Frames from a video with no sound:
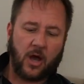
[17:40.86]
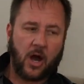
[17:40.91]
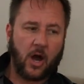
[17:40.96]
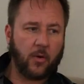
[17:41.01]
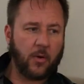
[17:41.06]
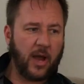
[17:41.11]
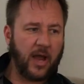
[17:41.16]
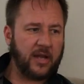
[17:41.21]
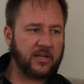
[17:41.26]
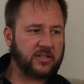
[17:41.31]

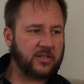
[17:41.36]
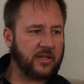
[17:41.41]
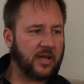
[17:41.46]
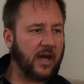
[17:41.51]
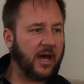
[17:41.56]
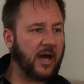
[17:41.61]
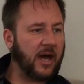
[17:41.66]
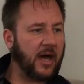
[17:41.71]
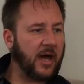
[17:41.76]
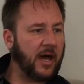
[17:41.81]
All right,
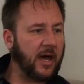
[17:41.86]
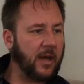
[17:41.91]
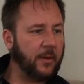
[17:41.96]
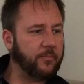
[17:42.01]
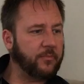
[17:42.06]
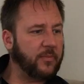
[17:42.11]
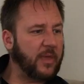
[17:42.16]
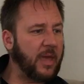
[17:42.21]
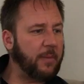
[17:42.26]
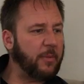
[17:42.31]

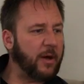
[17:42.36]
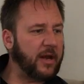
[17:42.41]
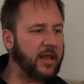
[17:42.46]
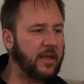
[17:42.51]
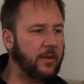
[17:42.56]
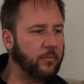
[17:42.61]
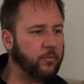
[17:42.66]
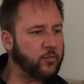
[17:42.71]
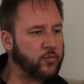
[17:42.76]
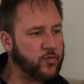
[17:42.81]
um, hey
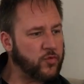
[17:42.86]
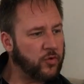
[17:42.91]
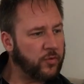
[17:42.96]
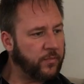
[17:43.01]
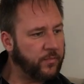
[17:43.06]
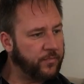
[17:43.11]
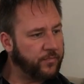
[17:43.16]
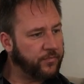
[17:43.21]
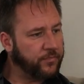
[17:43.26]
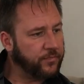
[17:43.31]
buddy,
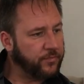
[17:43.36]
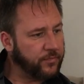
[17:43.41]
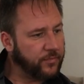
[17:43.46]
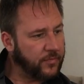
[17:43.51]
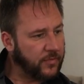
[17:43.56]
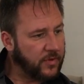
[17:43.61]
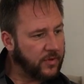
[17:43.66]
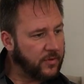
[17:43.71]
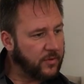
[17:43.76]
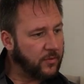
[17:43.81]

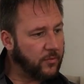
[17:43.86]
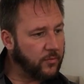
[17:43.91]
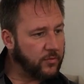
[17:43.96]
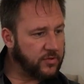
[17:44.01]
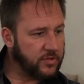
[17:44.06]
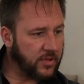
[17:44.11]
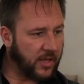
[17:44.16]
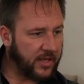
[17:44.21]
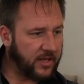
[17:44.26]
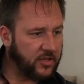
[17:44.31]

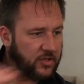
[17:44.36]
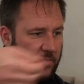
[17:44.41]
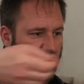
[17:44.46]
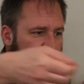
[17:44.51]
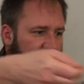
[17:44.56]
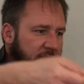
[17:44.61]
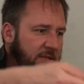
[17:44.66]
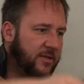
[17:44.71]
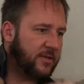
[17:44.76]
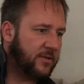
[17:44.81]
would you like a
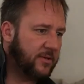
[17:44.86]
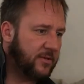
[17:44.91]
treat?